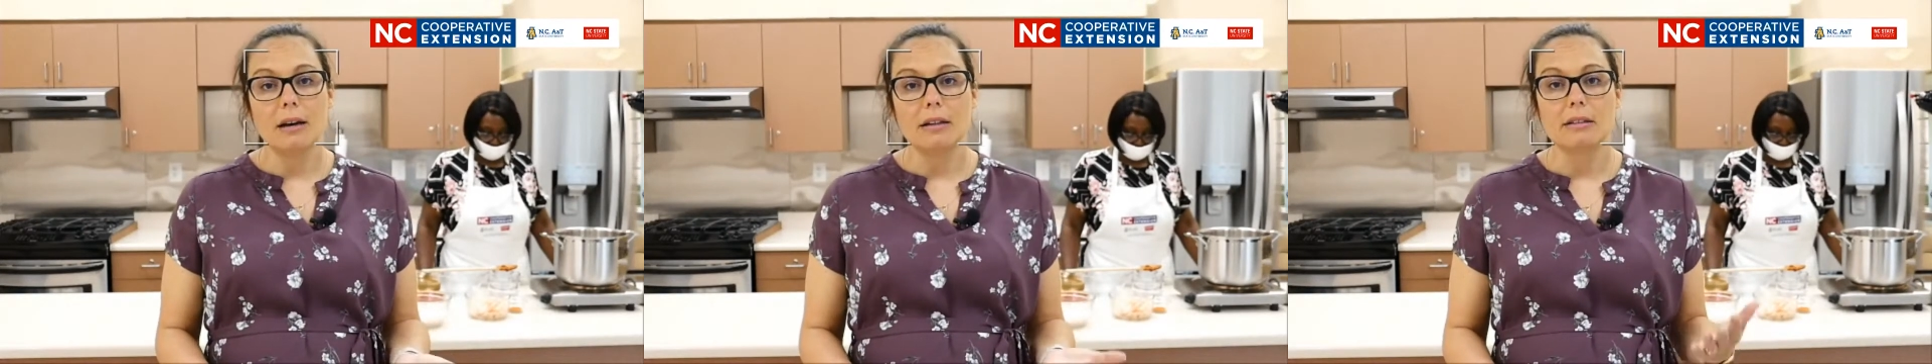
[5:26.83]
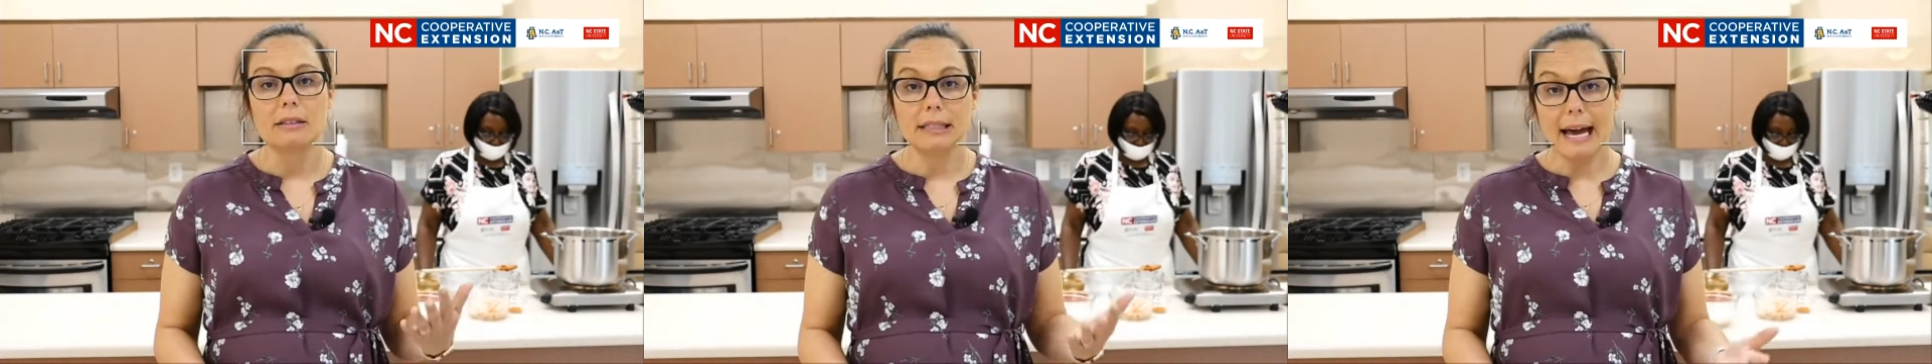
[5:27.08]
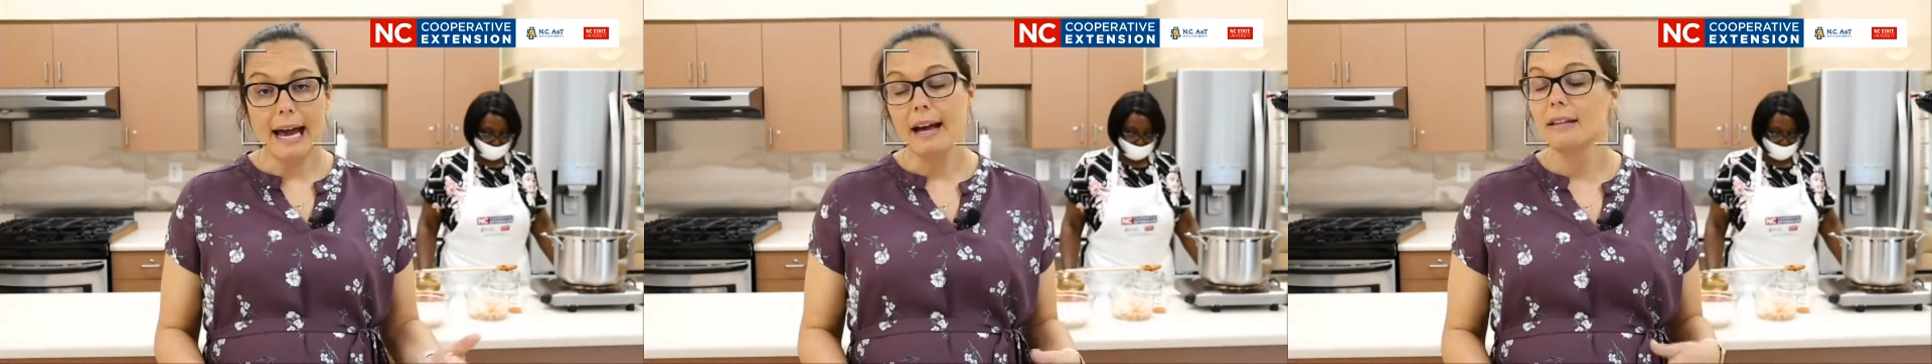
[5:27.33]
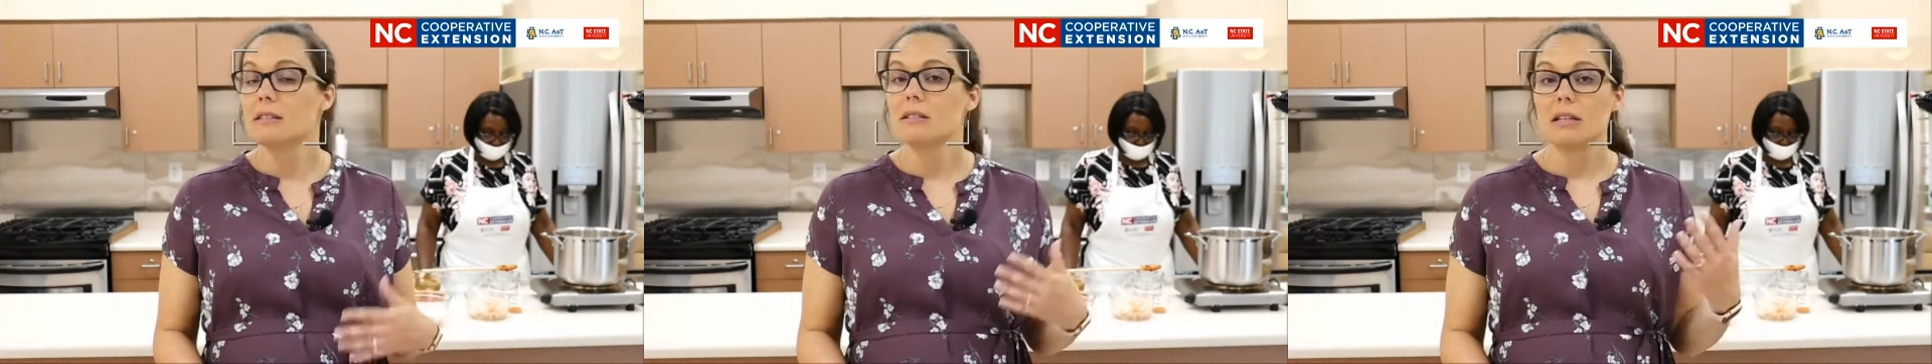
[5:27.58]

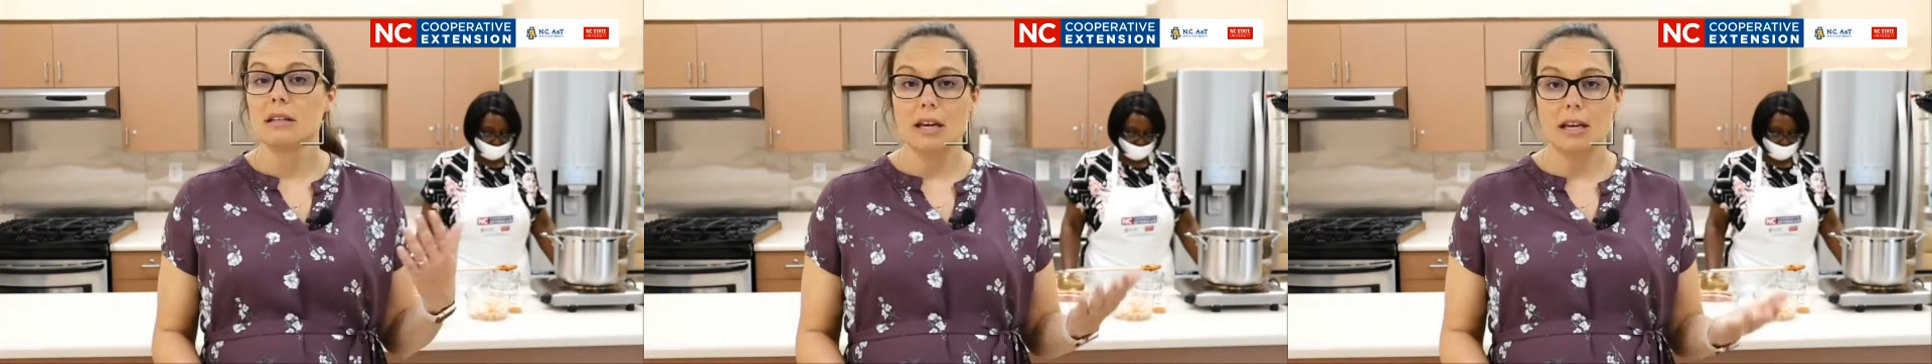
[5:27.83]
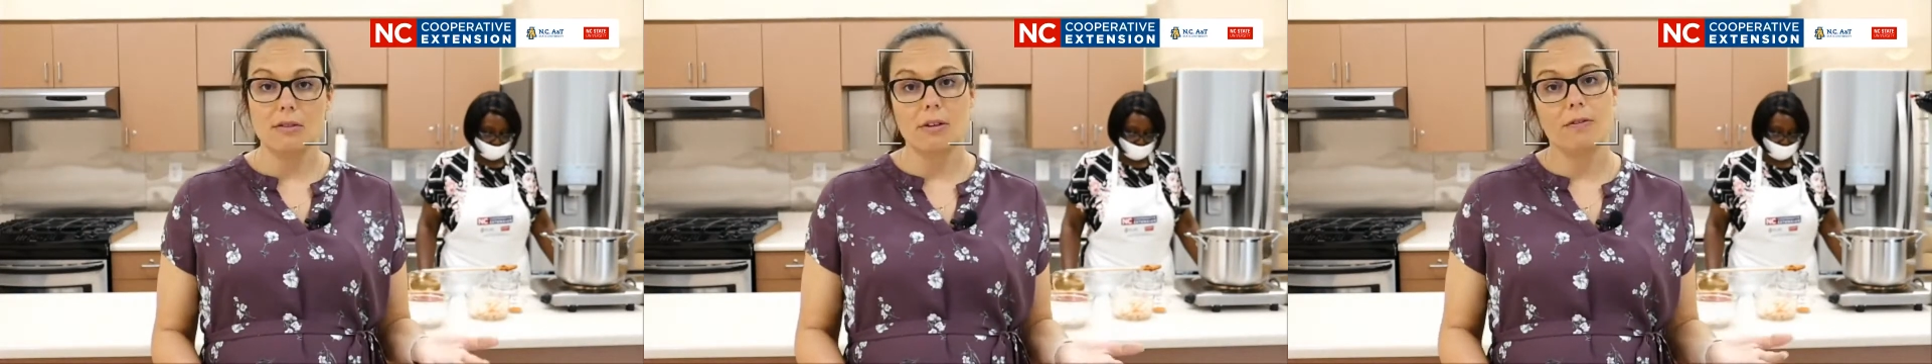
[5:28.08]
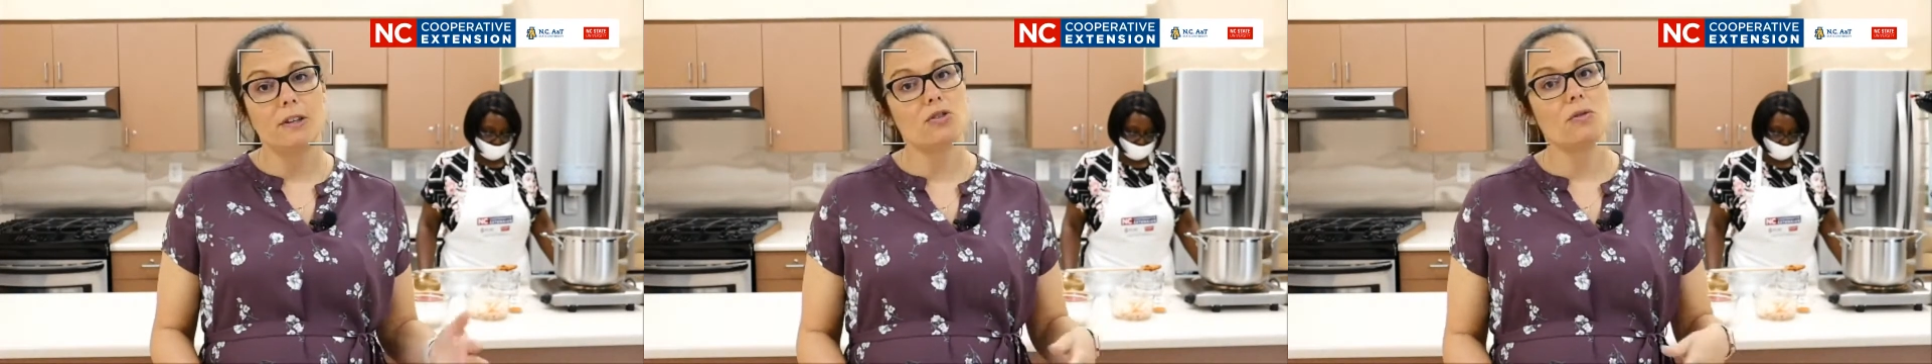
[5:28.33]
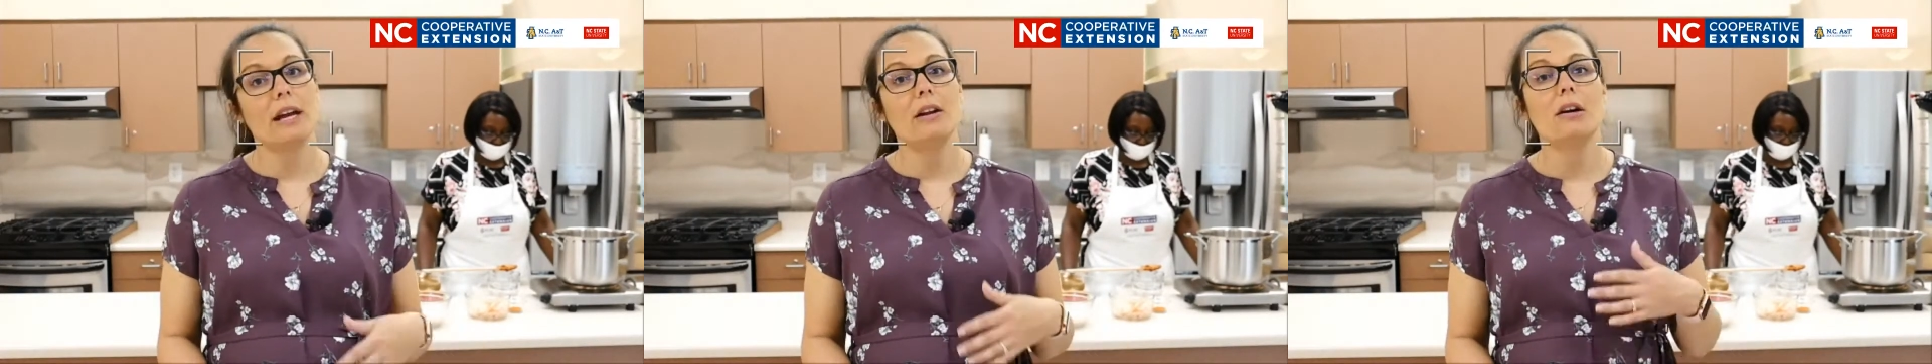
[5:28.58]
last in the
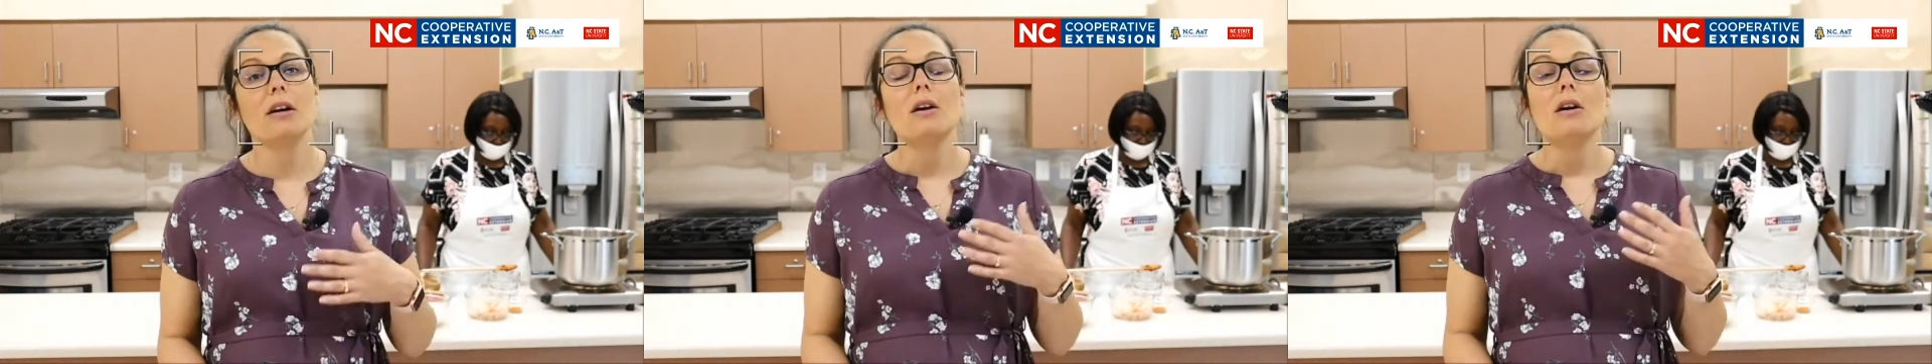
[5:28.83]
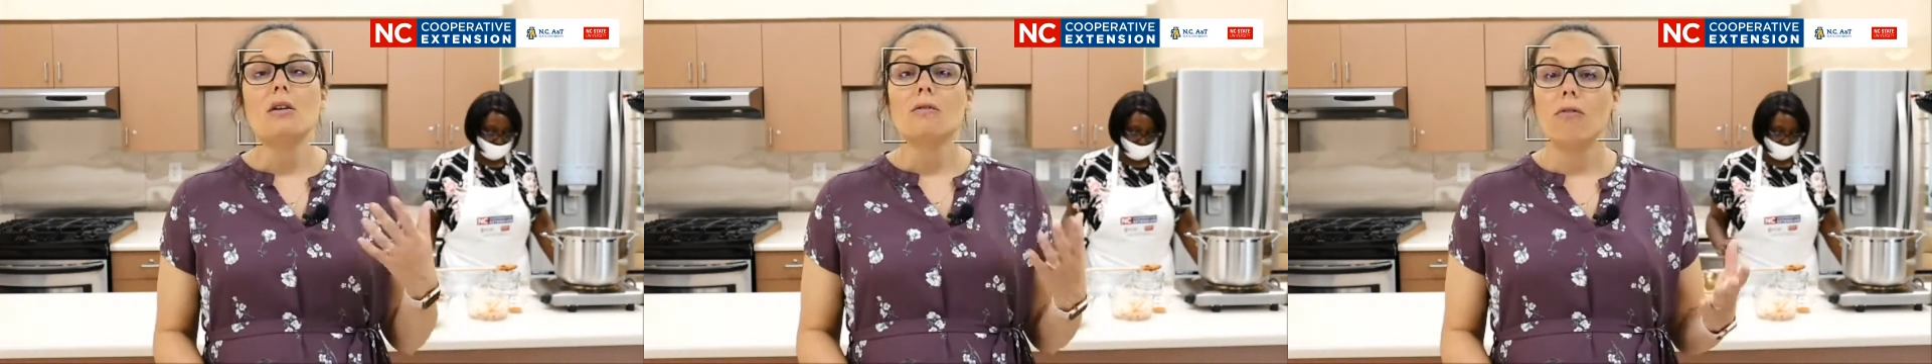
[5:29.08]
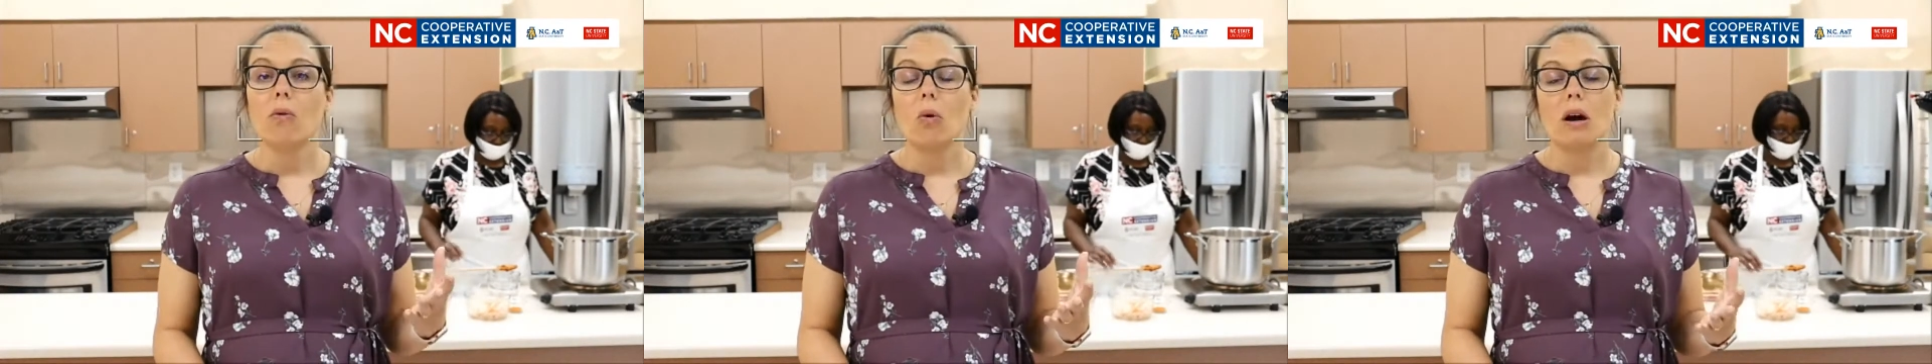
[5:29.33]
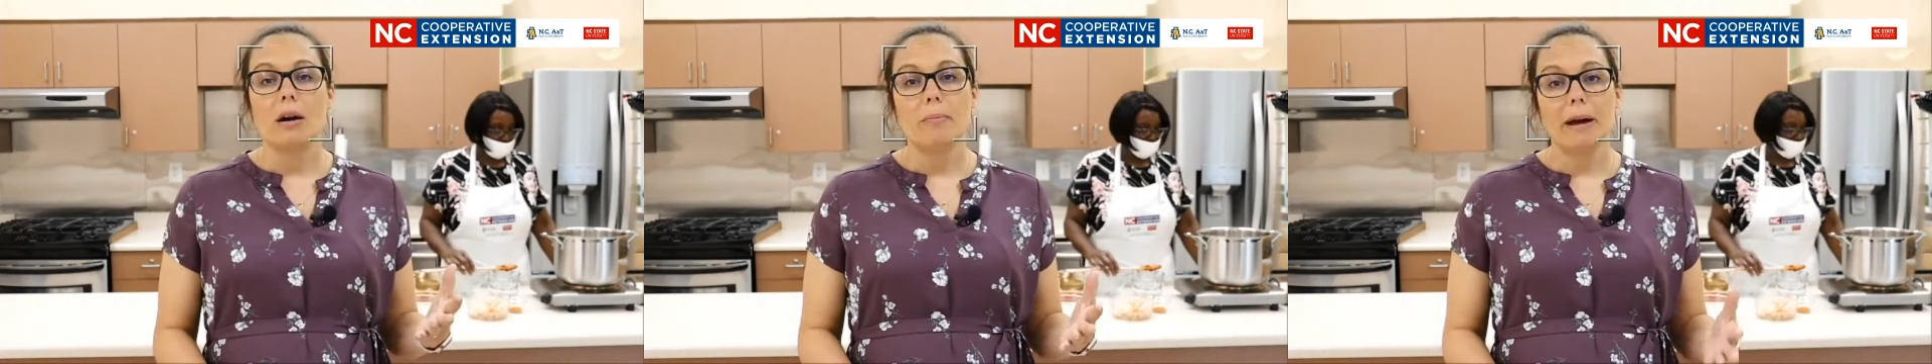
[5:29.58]
refrigerator
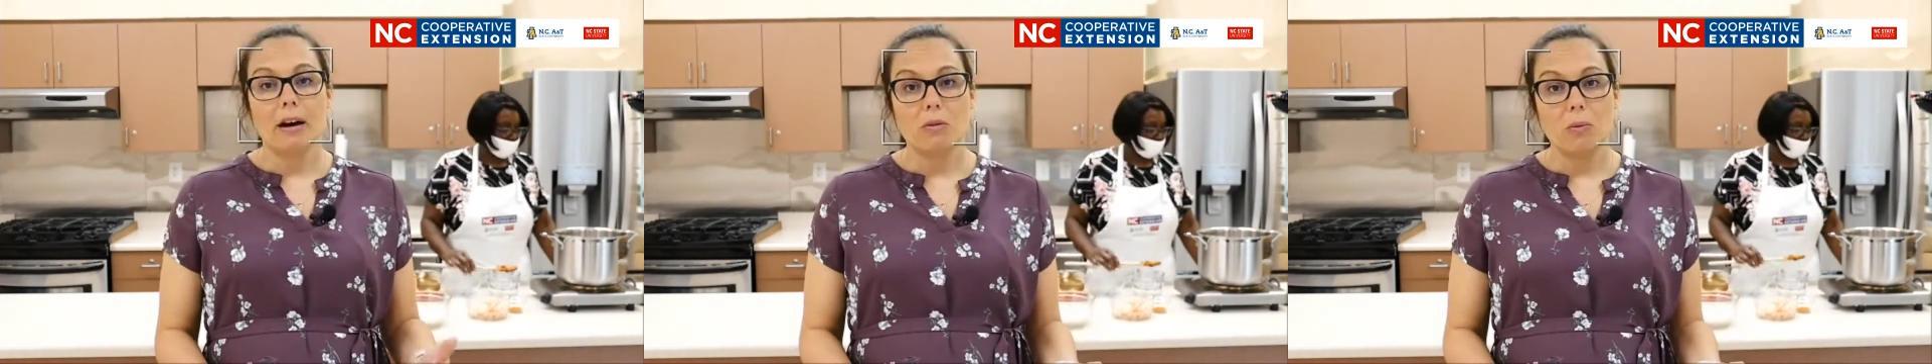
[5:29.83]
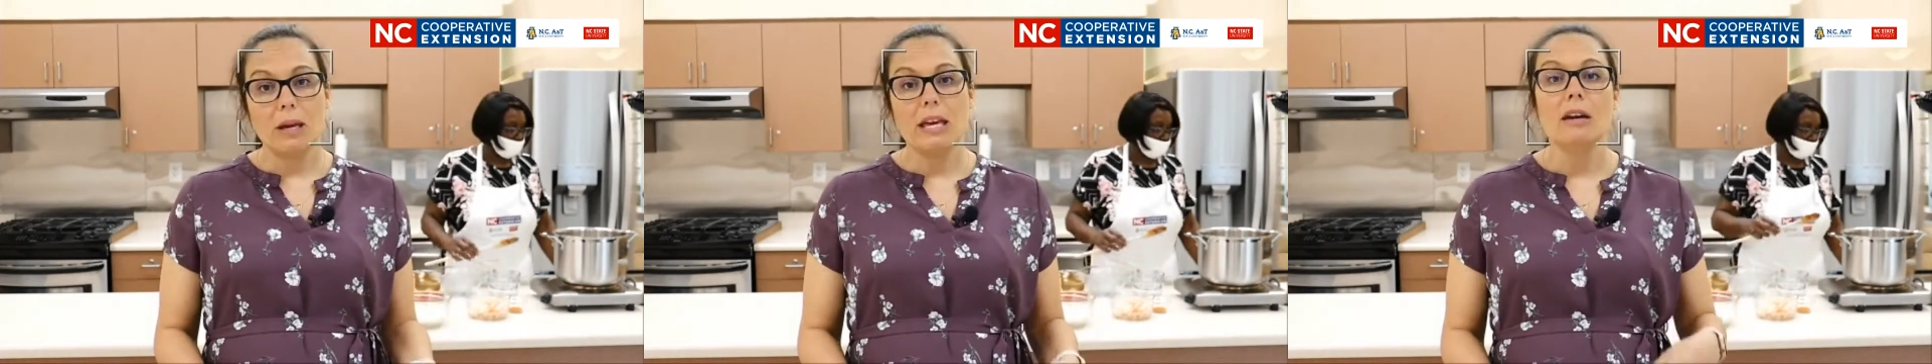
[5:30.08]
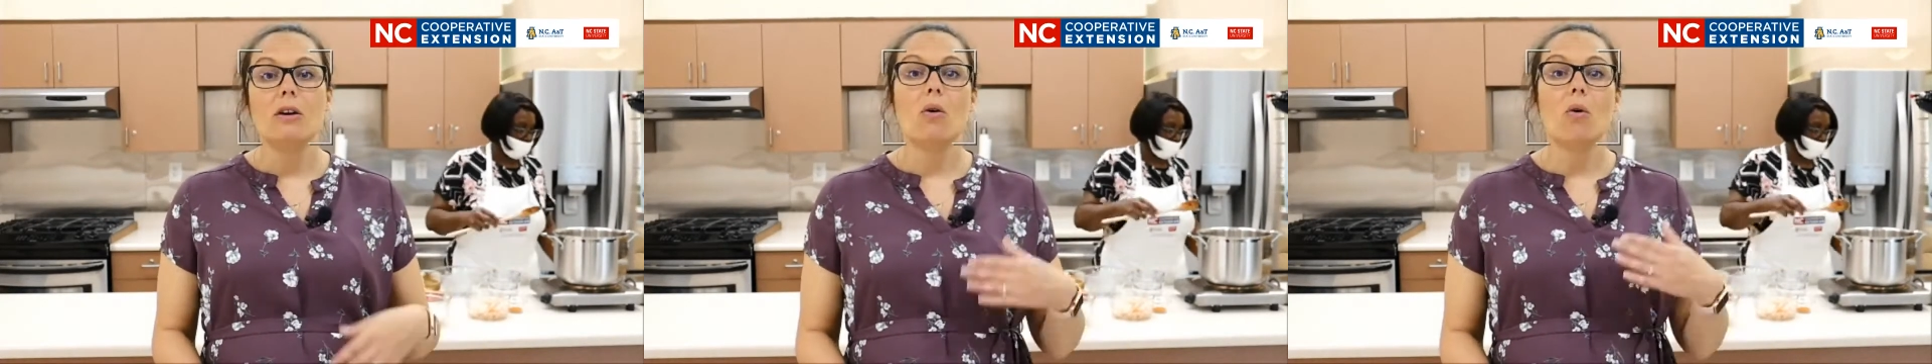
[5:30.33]
for about a week,